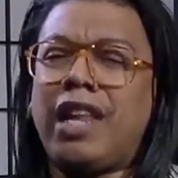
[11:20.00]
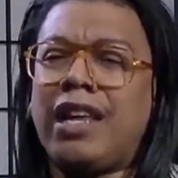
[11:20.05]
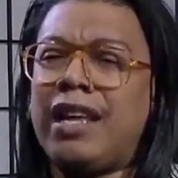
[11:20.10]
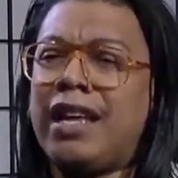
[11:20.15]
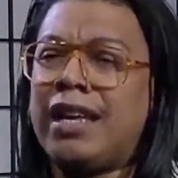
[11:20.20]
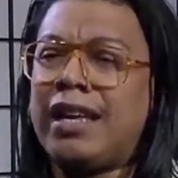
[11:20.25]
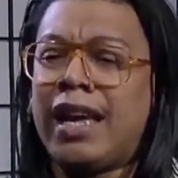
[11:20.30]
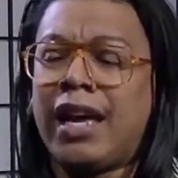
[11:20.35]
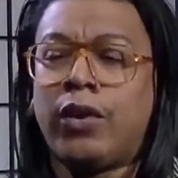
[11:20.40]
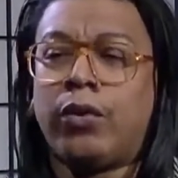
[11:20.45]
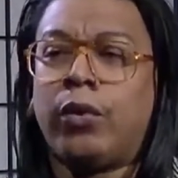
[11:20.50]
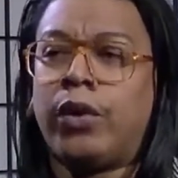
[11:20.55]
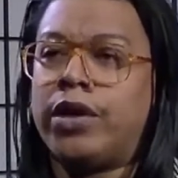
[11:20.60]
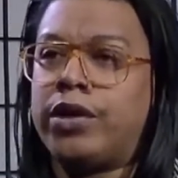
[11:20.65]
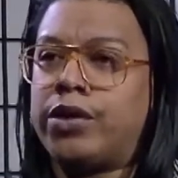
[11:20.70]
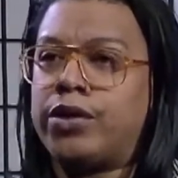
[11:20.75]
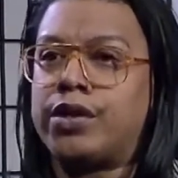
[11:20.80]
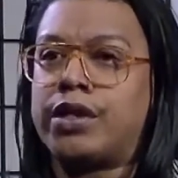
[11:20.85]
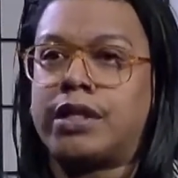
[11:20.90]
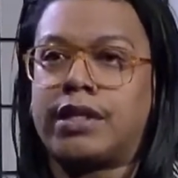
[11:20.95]
again, one of
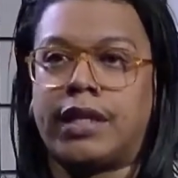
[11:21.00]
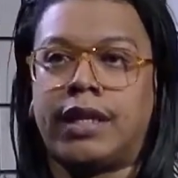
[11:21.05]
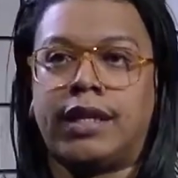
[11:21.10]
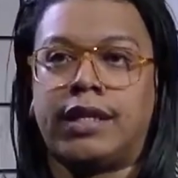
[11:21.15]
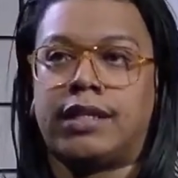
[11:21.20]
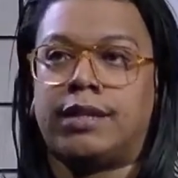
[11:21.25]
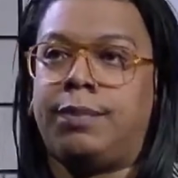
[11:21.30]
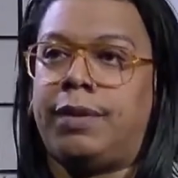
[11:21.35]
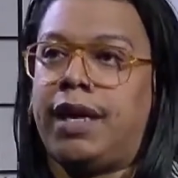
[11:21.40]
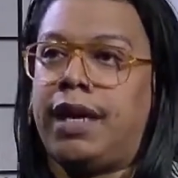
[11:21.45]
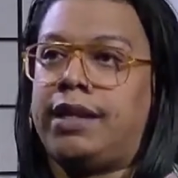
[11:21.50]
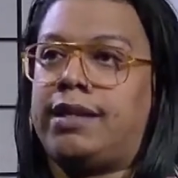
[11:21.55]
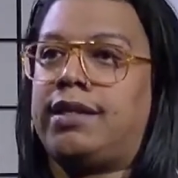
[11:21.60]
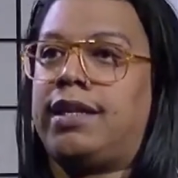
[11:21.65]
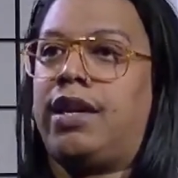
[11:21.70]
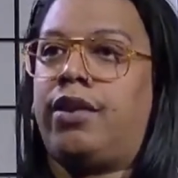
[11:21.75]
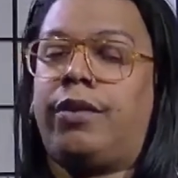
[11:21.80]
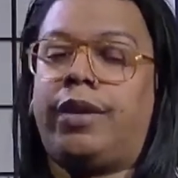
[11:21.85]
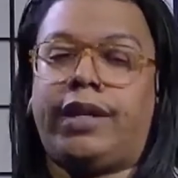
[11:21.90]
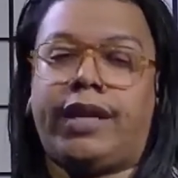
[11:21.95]
those things.
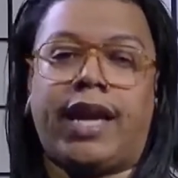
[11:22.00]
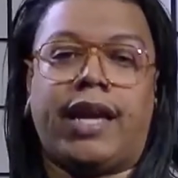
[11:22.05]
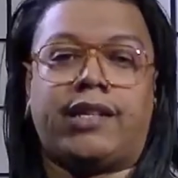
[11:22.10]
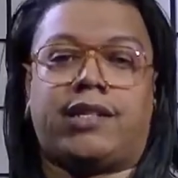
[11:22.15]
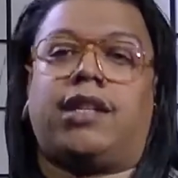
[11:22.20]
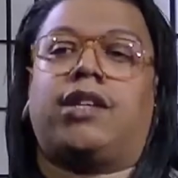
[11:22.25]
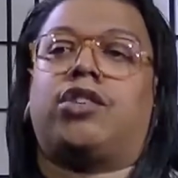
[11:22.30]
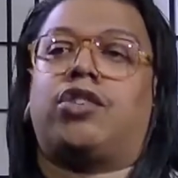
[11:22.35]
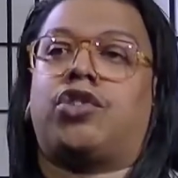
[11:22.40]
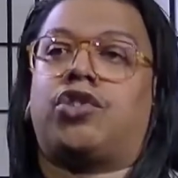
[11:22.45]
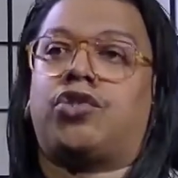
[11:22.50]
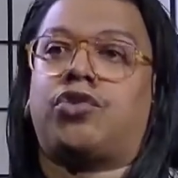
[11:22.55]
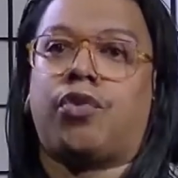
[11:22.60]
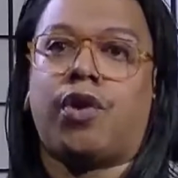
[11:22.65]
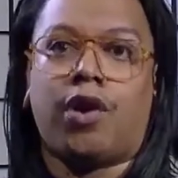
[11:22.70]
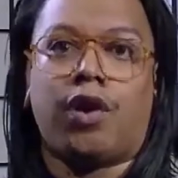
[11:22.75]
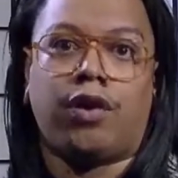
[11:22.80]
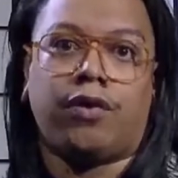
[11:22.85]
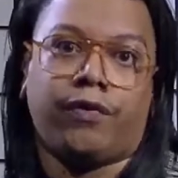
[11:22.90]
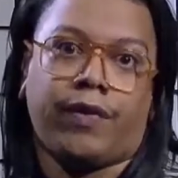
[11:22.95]
Beyonce already has like a
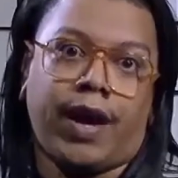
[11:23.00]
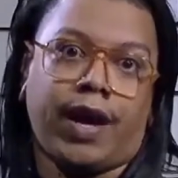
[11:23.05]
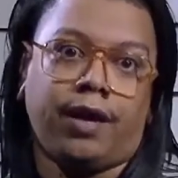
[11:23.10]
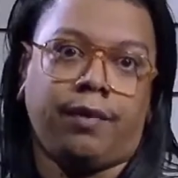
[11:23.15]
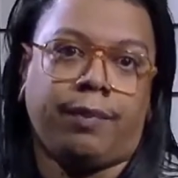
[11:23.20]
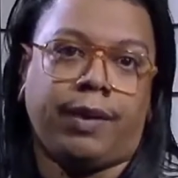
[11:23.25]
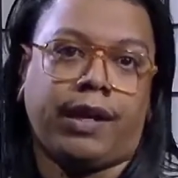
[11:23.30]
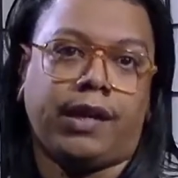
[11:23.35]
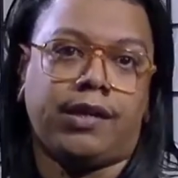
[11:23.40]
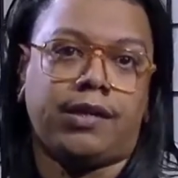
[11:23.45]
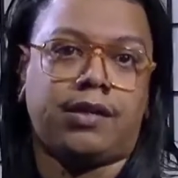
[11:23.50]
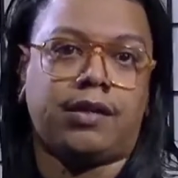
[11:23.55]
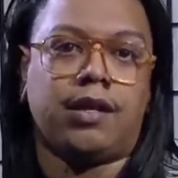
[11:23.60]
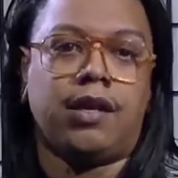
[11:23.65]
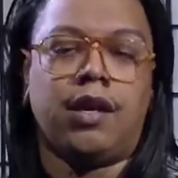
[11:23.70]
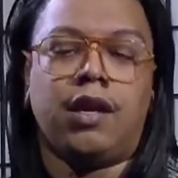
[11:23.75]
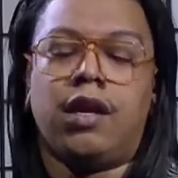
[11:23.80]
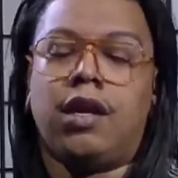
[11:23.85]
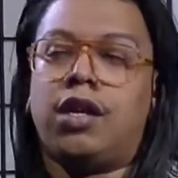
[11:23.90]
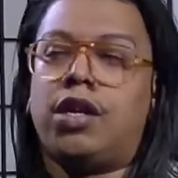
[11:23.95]
strong fan base.
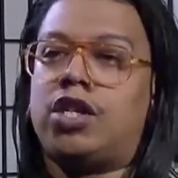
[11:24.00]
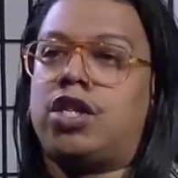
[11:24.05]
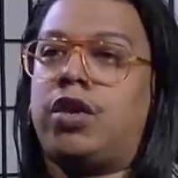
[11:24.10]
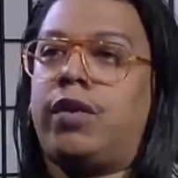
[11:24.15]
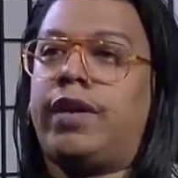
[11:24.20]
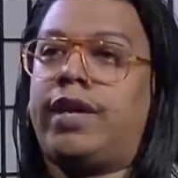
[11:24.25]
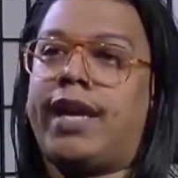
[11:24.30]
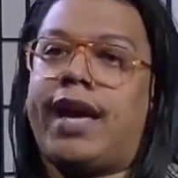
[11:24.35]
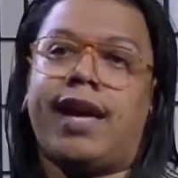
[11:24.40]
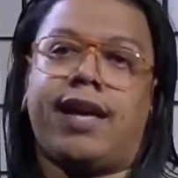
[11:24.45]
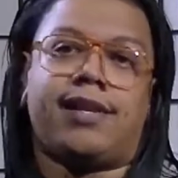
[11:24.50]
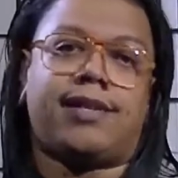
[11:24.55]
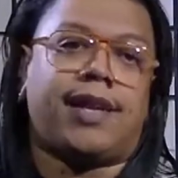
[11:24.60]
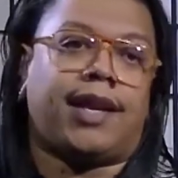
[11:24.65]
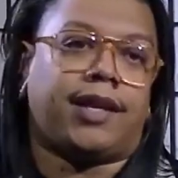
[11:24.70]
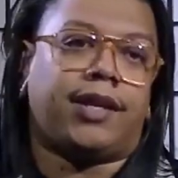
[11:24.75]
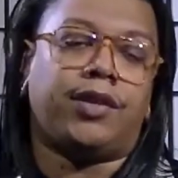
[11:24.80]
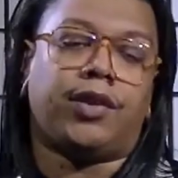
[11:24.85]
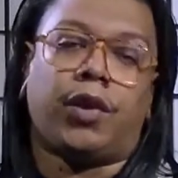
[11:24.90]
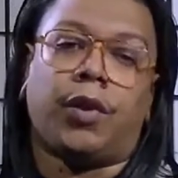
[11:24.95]
She already has
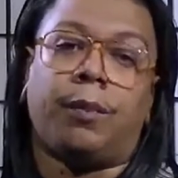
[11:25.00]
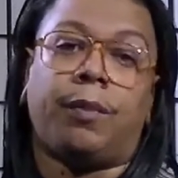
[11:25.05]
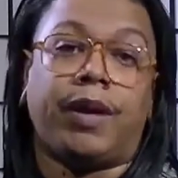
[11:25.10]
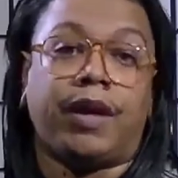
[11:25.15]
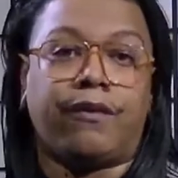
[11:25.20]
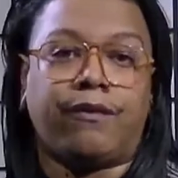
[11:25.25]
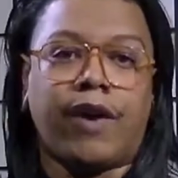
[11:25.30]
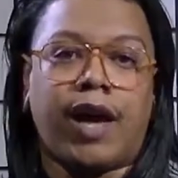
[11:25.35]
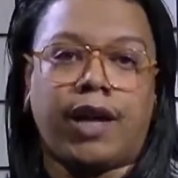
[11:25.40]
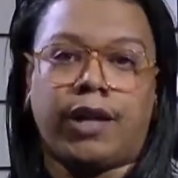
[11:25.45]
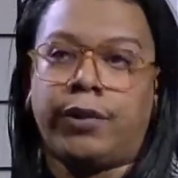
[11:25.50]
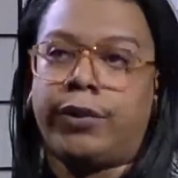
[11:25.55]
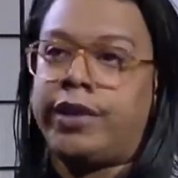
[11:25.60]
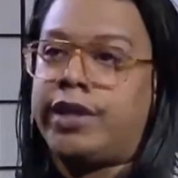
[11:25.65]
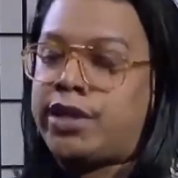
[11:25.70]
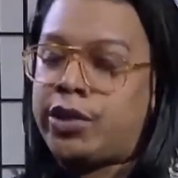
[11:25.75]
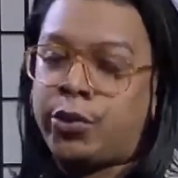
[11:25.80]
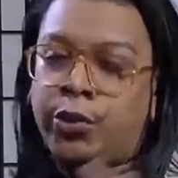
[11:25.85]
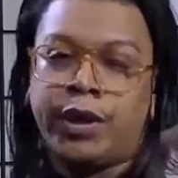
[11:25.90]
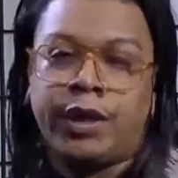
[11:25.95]
like you know a big following.
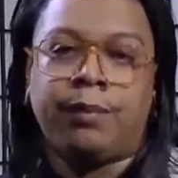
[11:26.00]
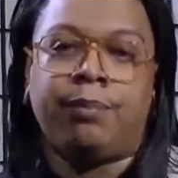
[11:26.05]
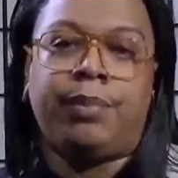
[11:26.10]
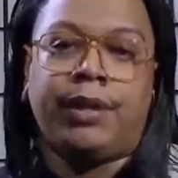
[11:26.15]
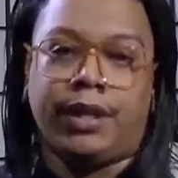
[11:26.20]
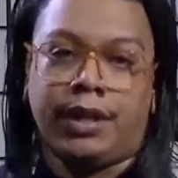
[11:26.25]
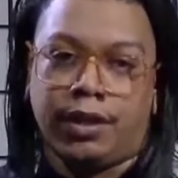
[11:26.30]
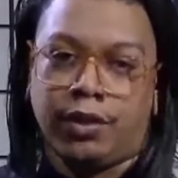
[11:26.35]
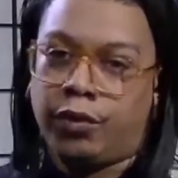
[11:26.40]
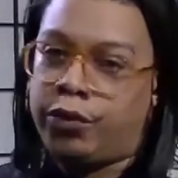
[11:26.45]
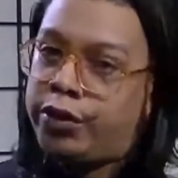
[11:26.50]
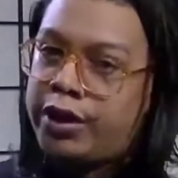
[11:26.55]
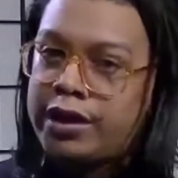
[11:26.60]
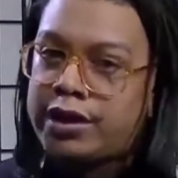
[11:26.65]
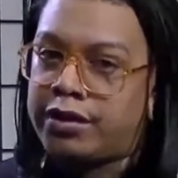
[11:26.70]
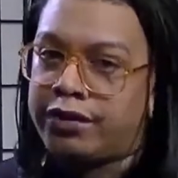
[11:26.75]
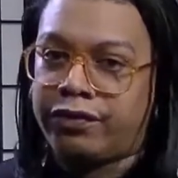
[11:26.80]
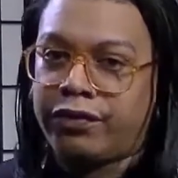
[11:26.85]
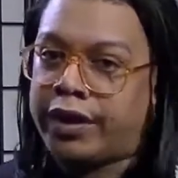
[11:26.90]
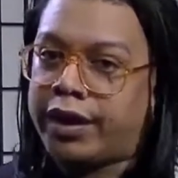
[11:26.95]
It's Queen B, who
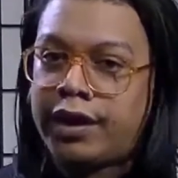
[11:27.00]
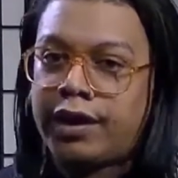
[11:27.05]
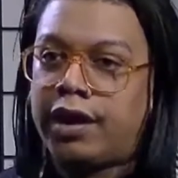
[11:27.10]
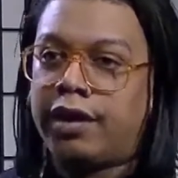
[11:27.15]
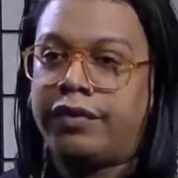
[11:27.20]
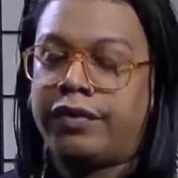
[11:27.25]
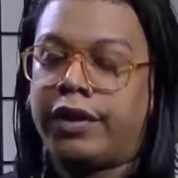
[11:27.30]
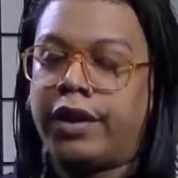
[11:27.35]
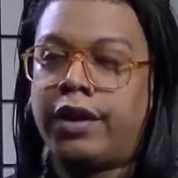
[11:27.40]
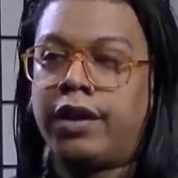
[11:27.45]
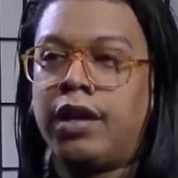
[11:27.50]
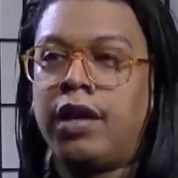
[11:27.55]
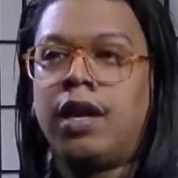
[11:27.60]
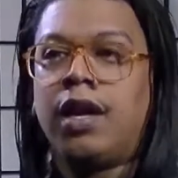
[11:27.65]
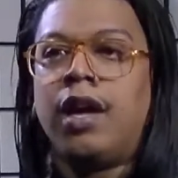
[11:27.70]
doesn't freaking love her.